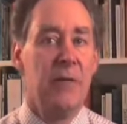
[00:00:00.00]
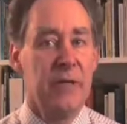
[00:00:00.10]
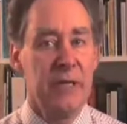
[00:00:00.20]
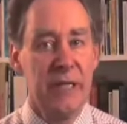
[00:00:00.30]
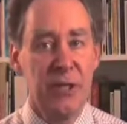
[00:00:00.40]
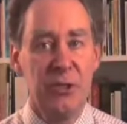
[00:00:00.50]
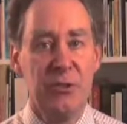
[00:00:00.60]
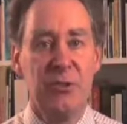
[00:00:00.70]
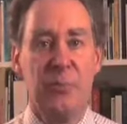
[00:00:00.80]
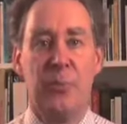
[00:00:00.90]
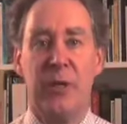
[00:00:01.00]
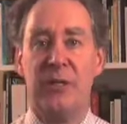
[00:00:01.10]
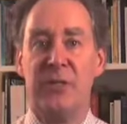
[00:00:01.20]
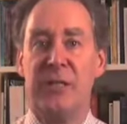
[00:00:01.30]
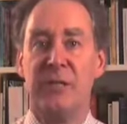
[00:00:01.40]
and the connections the
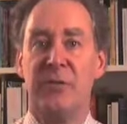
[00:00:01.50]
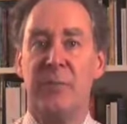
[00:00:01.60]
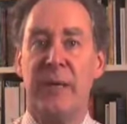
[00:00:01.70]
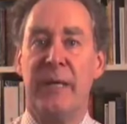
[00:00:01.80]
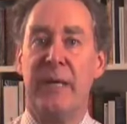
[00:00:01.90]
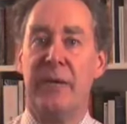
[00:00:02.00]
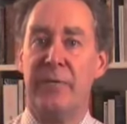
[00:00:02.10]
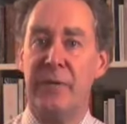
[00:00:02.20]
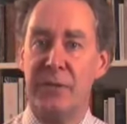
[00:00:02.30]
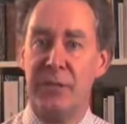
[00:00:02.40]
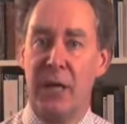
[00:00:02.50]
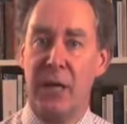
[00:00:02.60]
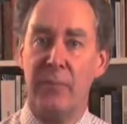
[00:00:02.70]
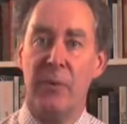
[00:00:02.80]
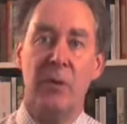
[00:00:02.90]
brain cells are making at this
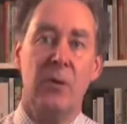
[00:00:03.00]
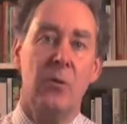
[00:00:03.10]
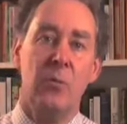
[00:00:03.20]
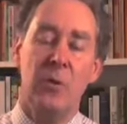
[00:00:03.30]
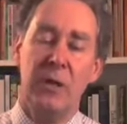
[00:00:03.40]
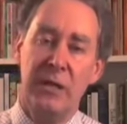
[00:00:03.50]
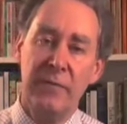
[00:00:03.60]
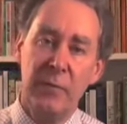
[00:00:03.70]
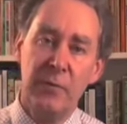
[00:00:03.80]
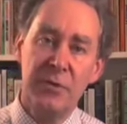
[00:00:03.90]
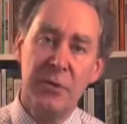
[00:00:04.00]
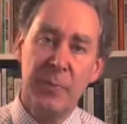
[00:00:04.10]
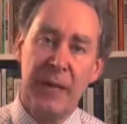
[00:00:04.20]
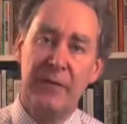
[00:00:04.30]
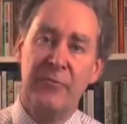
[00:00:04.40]
time will influence the
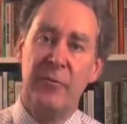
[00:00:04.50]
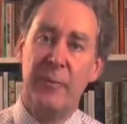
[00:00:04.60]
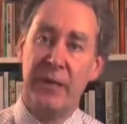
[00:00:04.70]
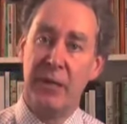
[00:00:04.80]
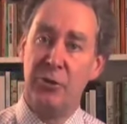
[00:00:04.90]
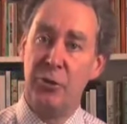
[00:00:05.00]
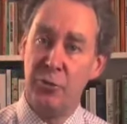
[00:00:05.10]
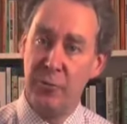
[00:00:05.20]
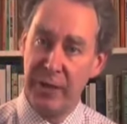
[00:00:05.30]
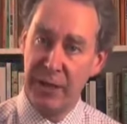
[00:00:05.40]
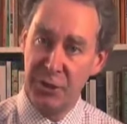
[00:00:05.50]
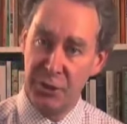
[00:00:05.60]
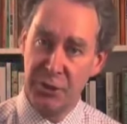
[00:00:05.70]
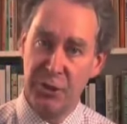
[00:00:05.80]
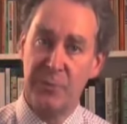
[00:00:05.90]
pattern for making new
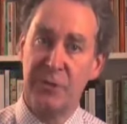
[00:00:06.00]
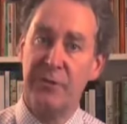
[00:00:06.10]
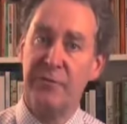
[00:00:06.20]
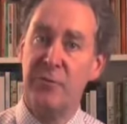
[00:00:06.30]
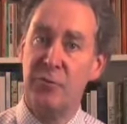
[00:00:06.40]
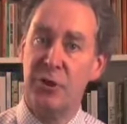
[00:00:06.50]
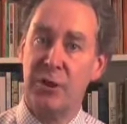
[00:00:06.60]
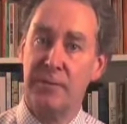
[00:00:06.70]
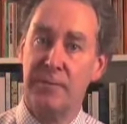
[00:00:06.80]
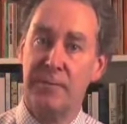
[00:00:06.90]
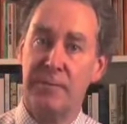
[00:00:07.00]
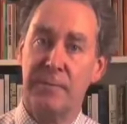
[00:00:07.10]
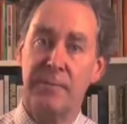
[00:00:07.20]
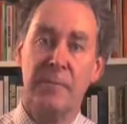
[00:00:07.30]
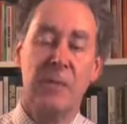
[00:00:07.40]
relationships in the future.
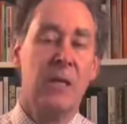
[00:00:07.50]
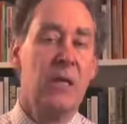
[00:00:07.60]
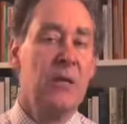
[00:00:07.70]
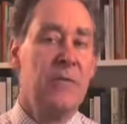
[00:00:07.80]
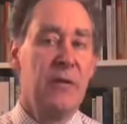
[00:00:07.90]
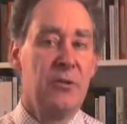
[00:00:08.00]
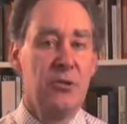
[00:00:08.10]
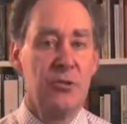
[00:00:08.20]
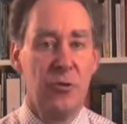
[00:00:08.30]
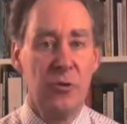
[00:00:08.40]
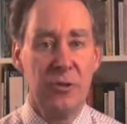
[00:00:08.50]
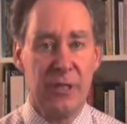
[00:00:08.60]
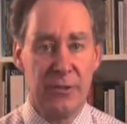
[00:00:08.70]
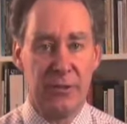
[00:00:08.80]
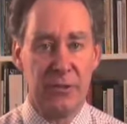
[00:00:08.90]
There's a strong
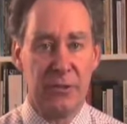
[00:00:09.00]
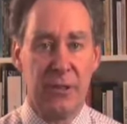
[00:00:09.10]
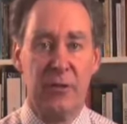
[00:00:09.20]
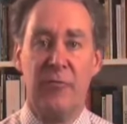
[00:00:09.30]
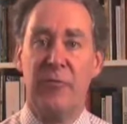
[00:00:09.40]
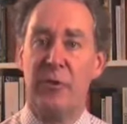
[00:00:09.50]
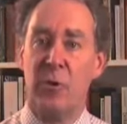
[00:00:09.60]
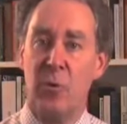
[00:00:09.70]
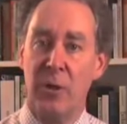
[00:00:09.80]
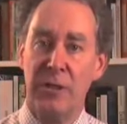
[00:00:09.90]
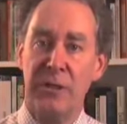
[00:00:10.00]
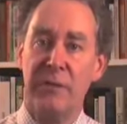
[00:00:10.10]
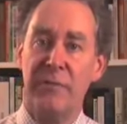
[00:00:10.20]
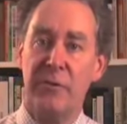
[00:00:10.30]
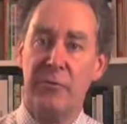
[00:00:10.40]
tendency for the quality
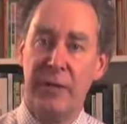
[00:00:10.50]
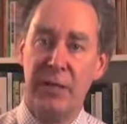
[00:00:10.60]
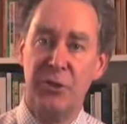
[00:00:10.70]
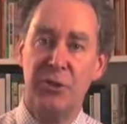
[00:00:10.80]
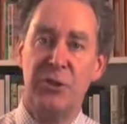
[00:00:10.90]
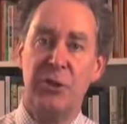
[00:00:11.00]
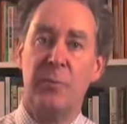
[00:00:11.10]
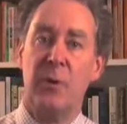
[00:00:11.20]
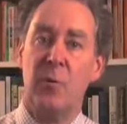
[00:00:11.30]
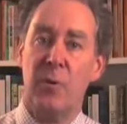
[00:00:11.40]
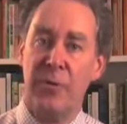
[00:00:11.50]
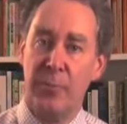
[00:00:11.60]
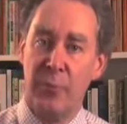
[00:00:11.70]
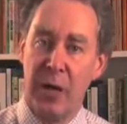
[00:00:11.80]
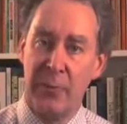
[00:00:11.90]
of the relationship with the
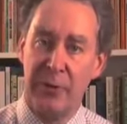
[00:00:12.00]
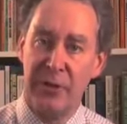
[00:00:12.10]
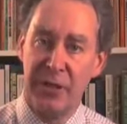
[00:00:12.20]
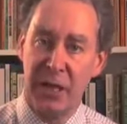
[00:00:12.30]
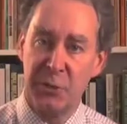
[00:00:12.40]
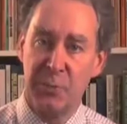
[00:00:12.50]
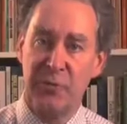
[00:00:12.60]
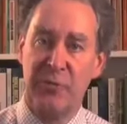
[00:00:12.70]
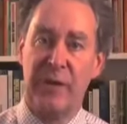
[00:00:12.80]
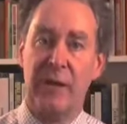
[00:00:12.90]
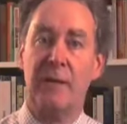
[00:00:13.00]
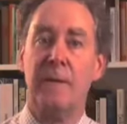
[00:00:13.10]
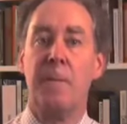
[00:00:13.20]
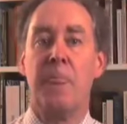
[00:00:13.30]
primary attachment figure